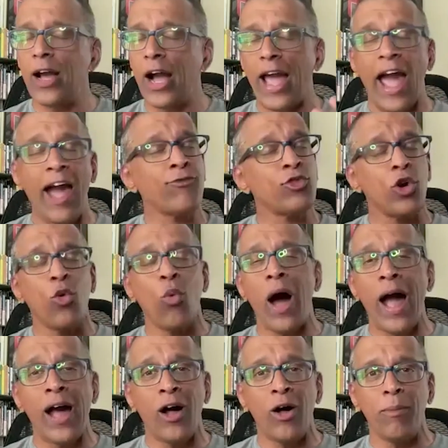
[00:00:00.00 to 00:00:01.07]
after a
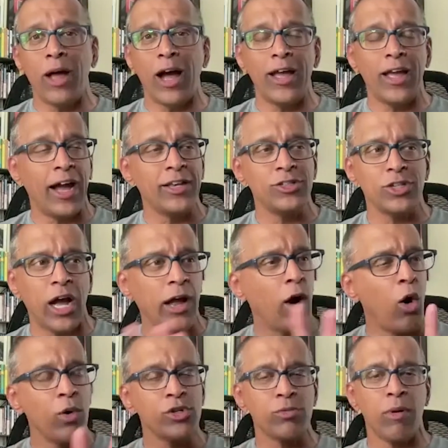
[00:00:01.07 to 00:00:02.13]
while, I
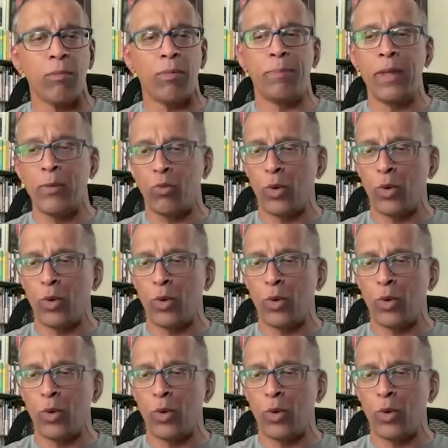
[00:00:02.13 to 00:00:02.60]
always remember people,